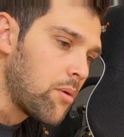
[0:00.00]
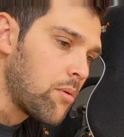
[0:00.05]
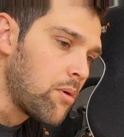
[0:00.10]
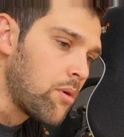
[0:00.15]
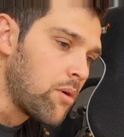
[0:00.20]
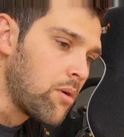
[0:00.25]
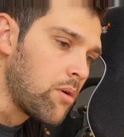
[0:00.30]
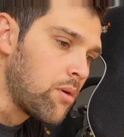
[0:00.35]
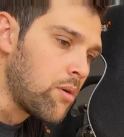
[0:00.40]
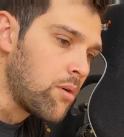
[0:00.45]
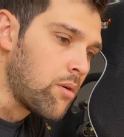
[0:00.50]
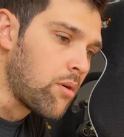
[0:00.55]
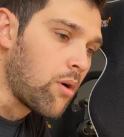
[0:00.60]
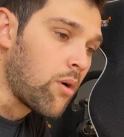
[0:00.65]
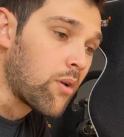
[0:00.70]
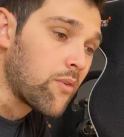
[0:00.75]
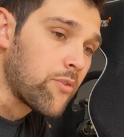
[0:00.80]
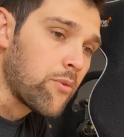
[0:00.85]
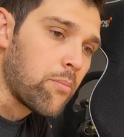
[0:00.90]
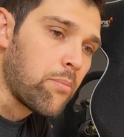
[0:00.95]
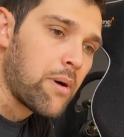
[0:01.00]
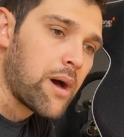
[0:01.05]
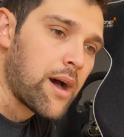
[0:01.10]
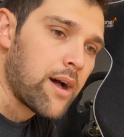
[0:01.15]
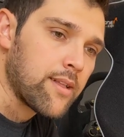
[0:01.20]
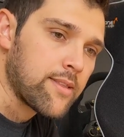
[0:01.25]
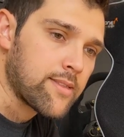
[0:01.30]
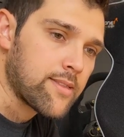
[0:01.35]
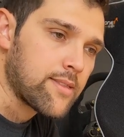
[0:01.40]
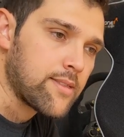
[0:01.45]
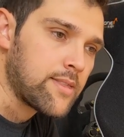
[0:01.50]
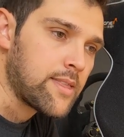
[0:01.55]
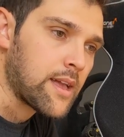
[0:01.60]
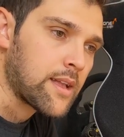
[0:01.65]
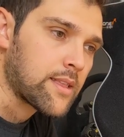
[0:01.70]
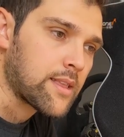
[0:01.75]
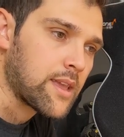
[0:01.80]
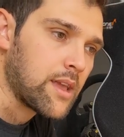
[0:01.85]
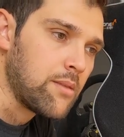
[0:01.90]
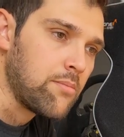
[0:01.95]
all the parts
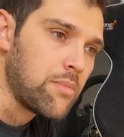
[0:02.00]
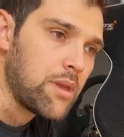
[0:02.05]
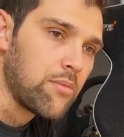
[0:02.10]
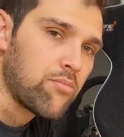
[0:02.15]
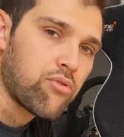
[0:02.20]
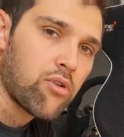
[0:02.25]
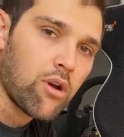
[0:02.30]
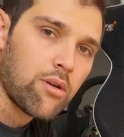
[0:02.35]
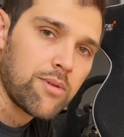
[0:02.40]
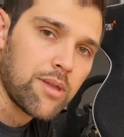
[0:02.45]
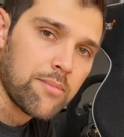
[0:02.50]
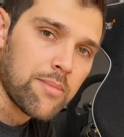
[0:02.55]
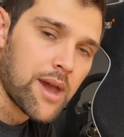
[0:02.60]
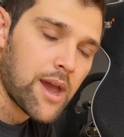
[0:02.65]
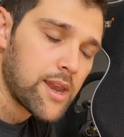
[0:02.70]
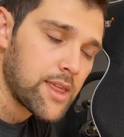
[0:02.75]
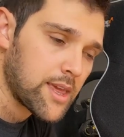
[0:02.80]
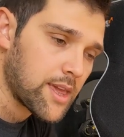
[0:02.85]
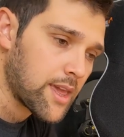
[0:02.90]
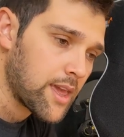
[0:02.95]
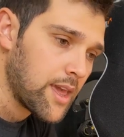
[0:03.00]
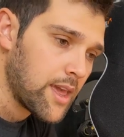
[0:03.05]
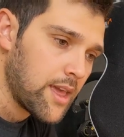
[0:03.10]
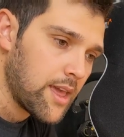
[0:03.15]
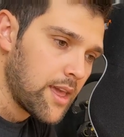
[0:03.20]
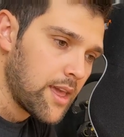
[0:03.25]
that can be problematic,